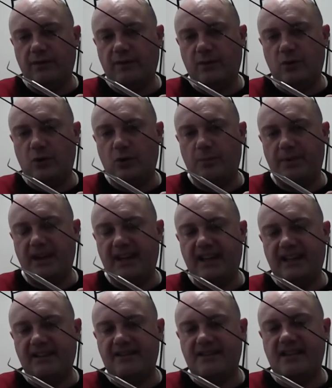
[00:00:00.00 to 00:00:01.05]
for
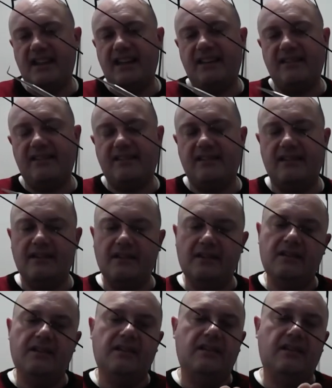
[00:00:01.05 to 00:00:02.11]
picking teeth.
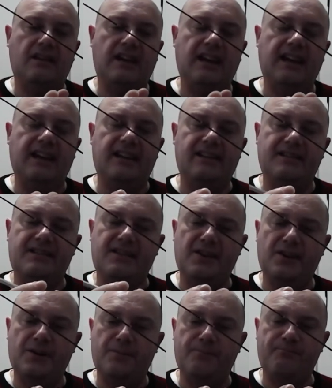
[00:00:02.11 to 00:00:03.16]
And
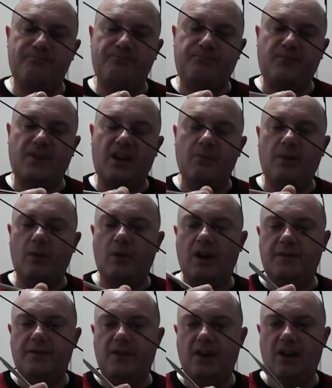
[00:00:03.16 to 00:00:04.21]
my
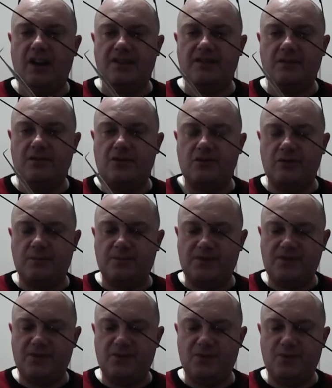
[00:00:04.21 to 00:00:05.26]
wife and I took a trip
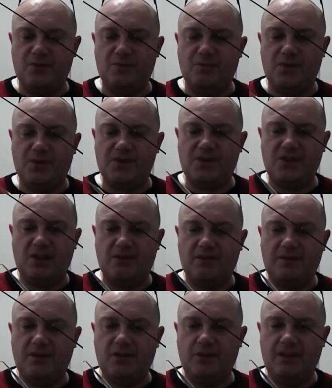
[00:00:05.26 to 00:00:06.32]
to Moscow a
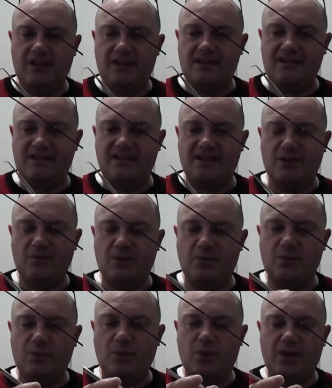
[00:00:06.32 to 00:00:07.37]
few years ago. We
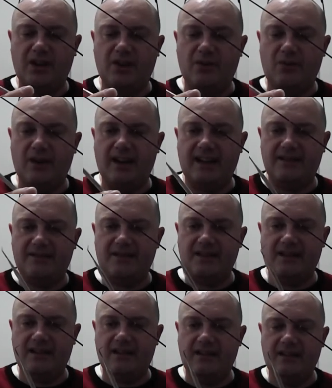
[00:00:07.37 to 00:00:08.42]
were walking around
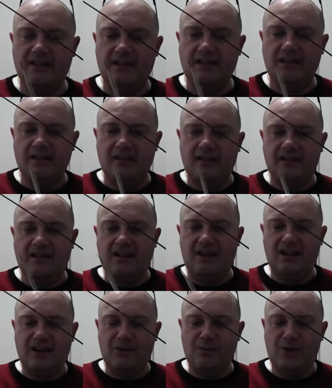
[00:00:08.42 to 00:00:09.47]

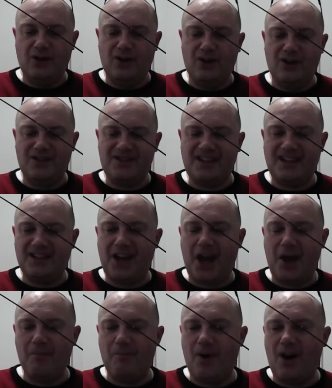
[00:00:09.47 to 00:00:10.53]
a
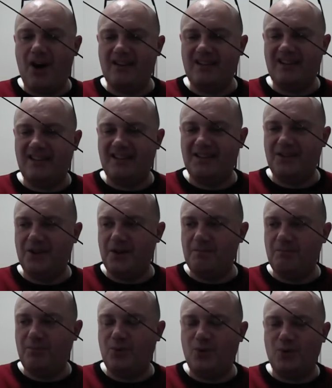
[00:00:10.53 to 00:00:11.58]
second-hand market, and I
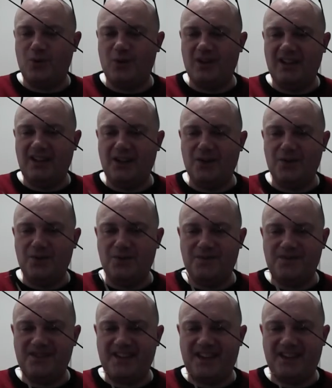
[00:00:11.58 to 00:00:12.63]
bought a load of
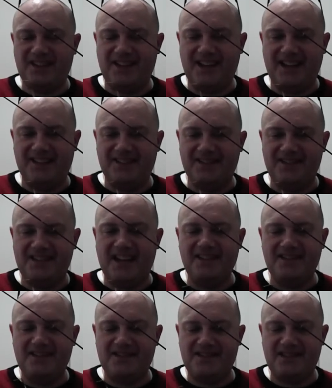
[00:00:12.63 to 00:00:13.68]
second-hand
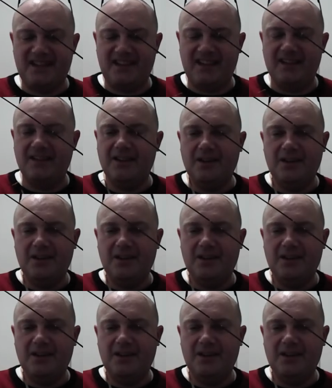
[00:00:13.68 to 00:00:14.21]
dentist gear